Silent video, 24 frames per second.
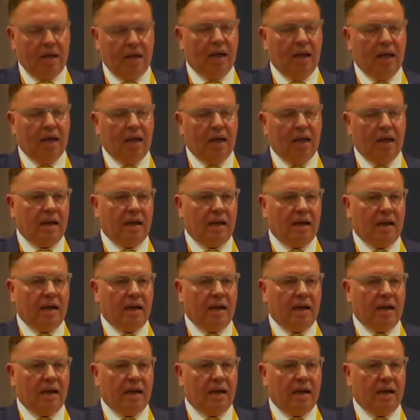And
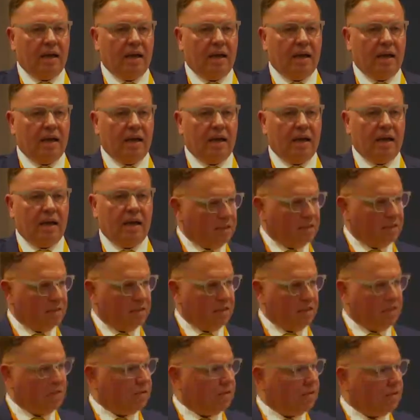understand risk
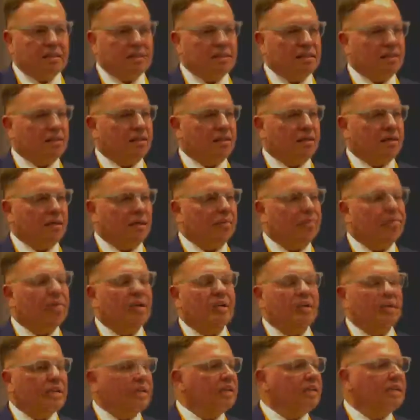decisions. A
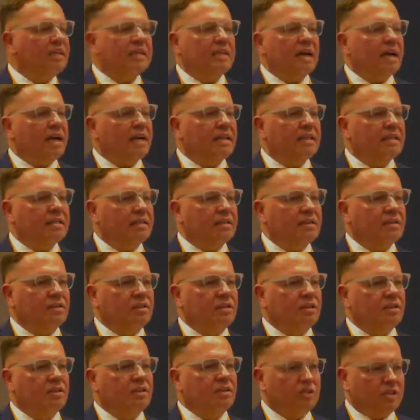person needs X
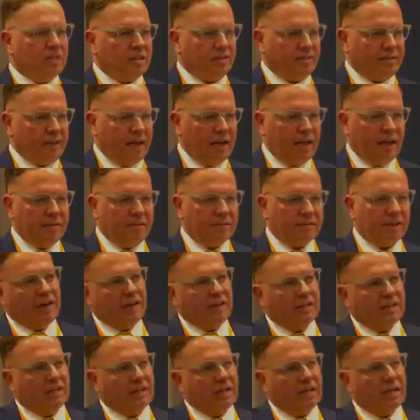to survive.
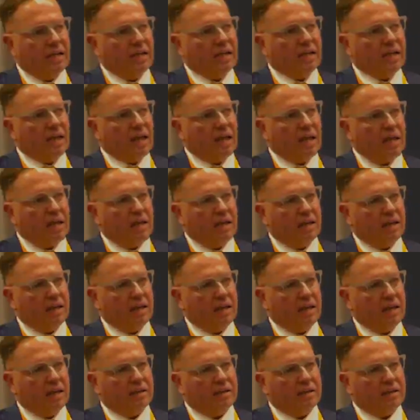This thing, and
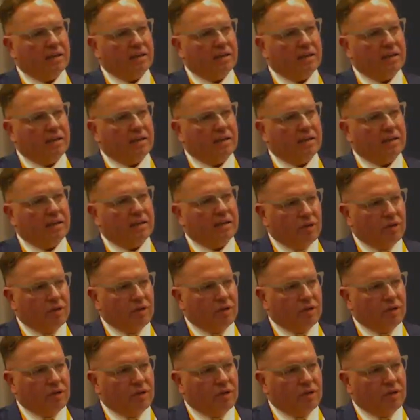to
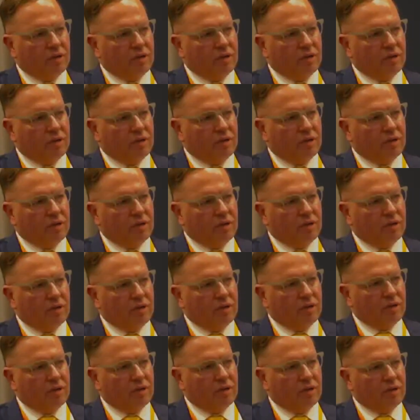risk in particular,
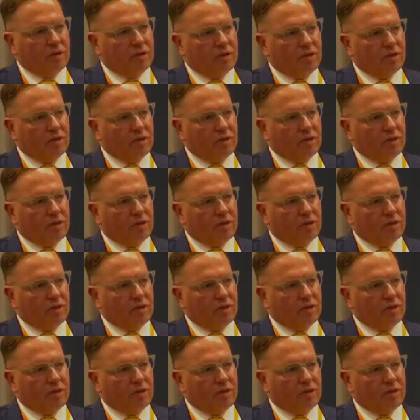is